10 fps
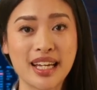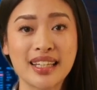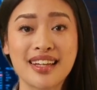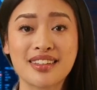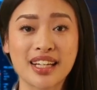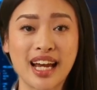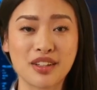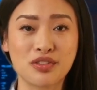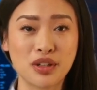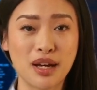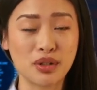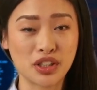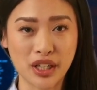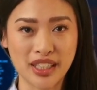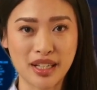That's the kind of threat we're
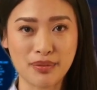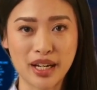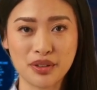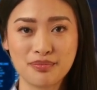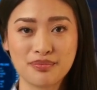talking about.